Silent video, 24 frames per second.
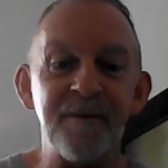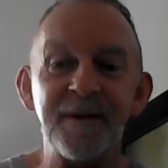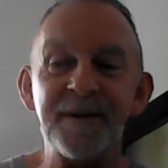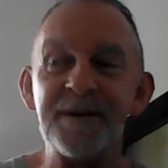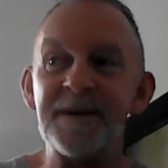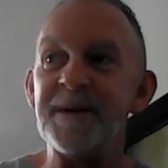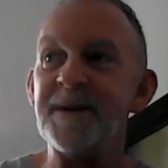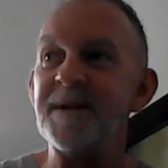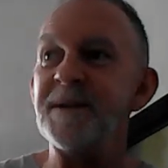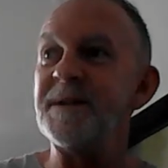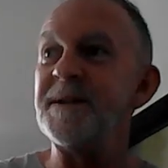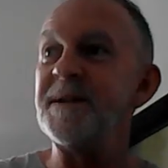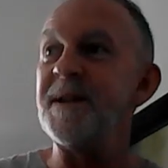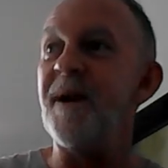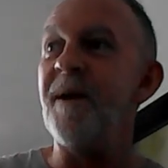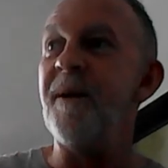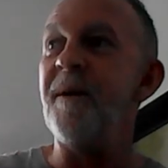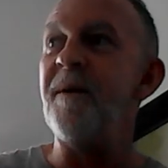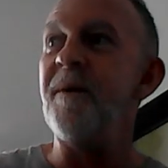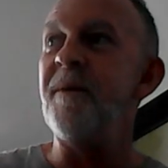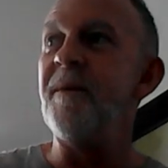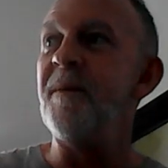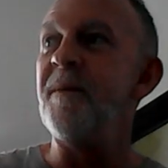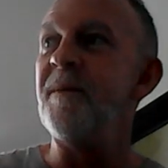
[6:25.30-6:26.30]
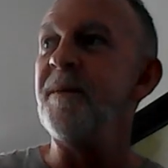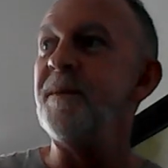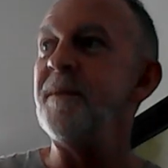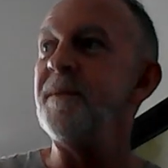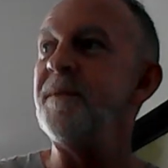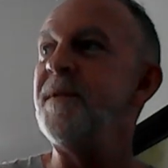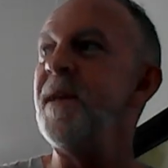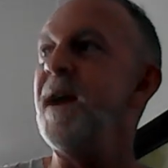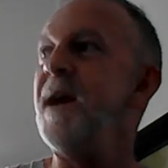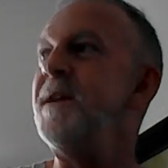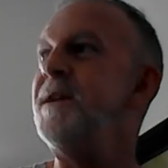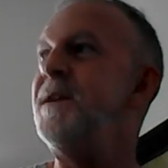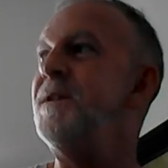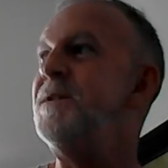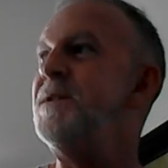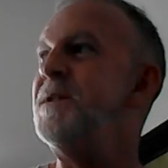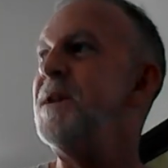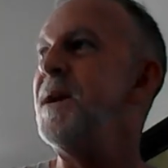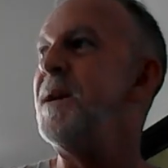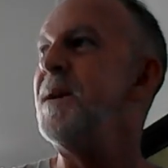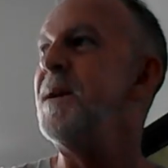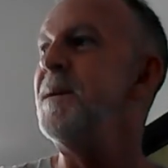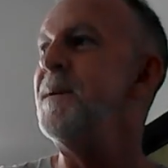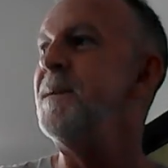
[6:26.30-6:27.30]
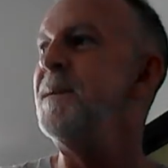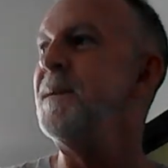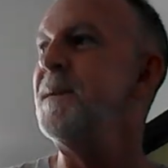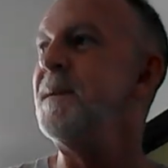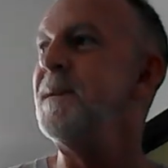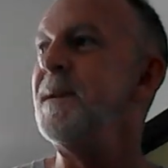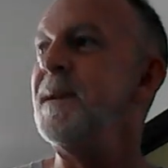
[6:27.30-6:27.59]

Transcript: was the song. Thank you, Joe.